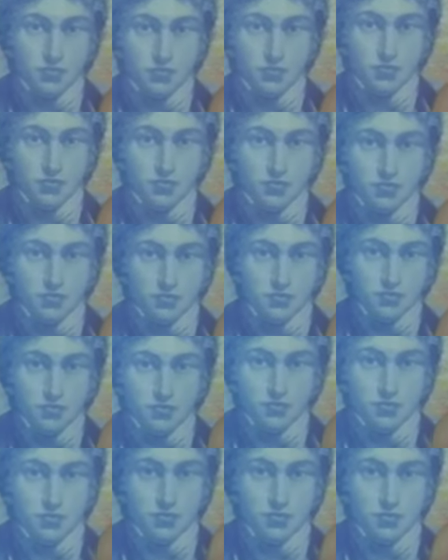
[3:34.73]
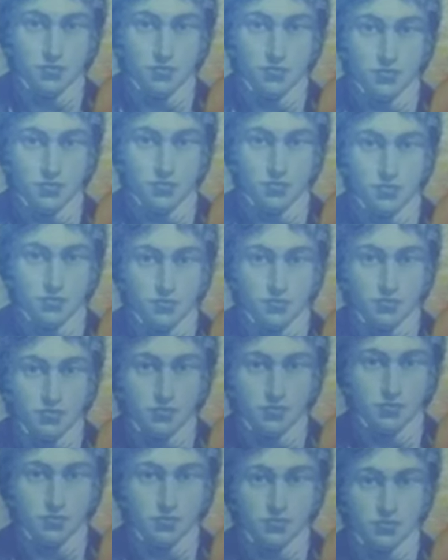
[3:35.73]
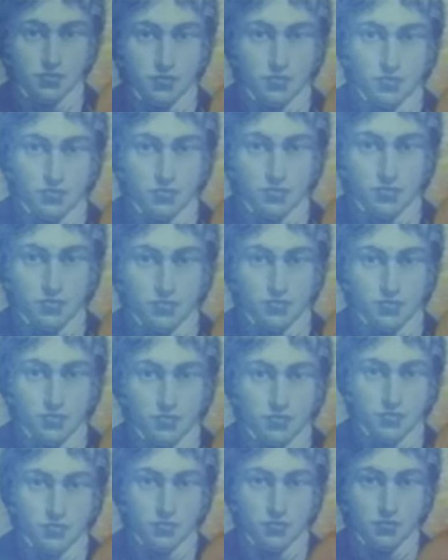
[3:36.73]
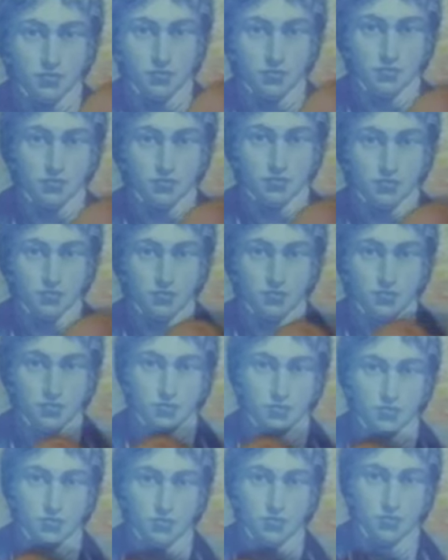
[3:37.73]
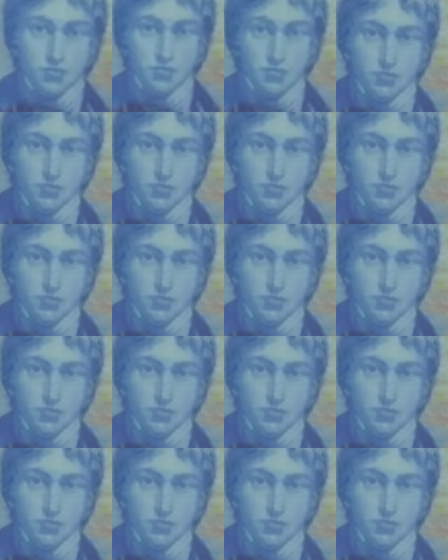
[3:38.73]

So the genuine one is yellow, whereas this is like a purpley red.